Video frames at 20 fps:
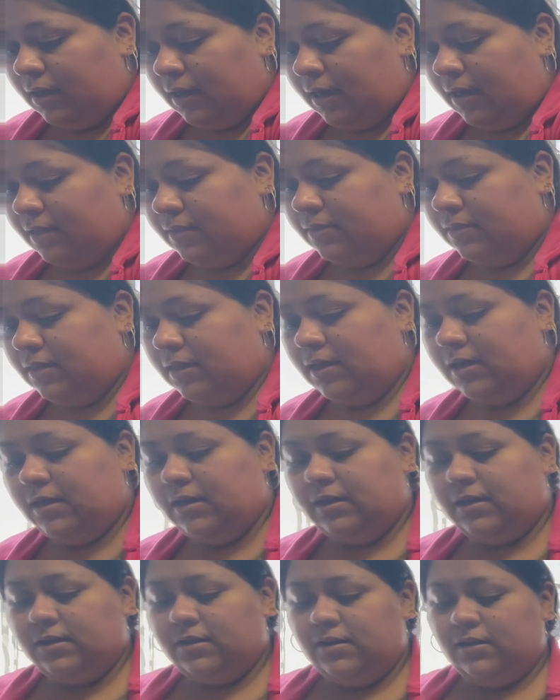And
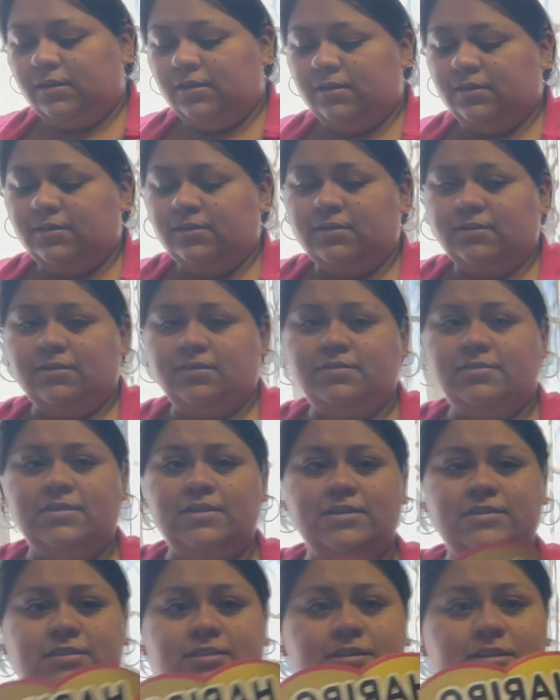then
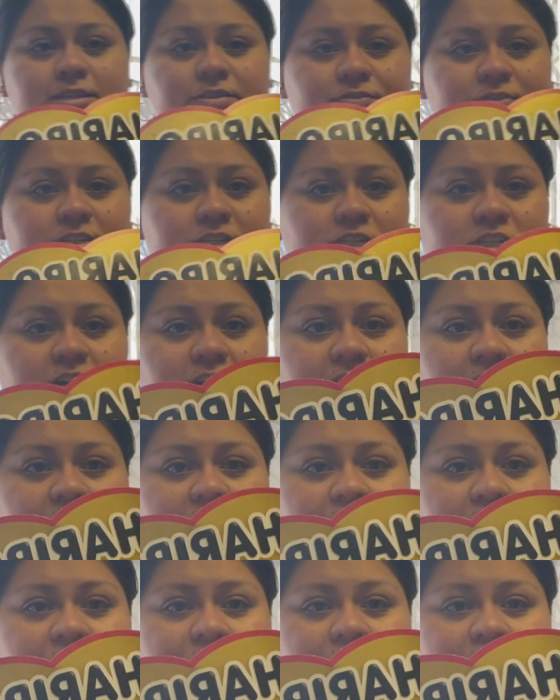this is for
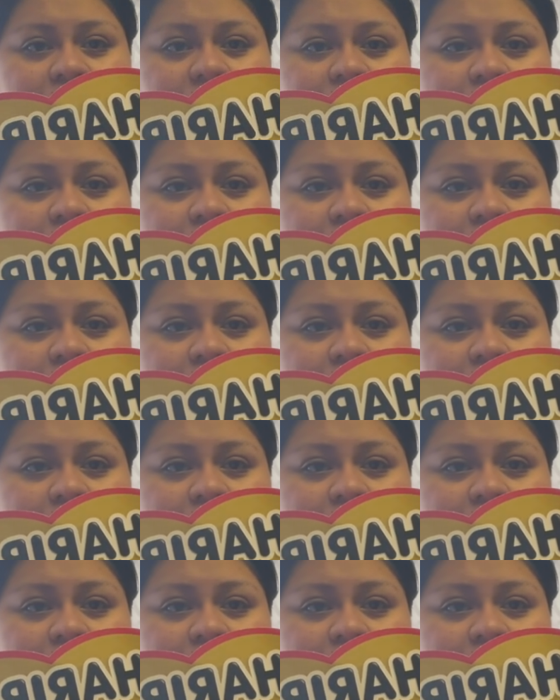Jerry.